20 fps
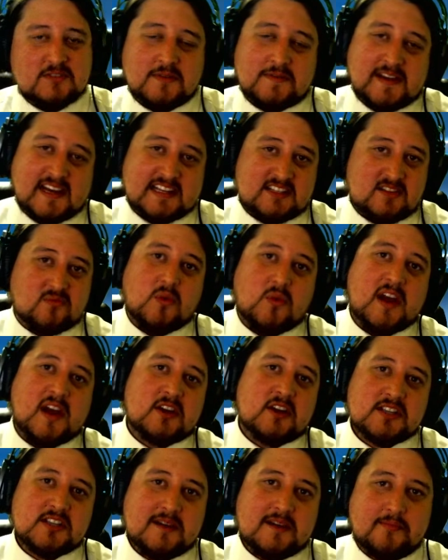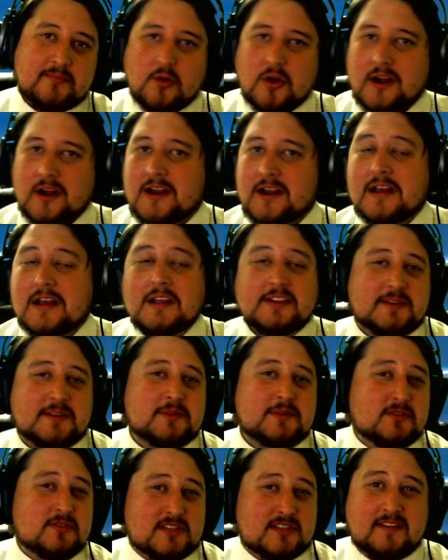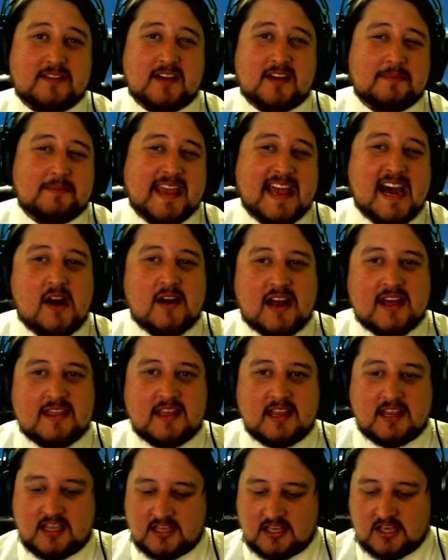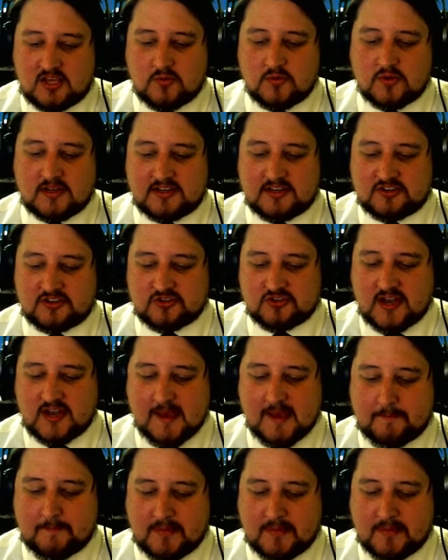We've got some writers on board, some new stuff coming out. I think you will enjoy it.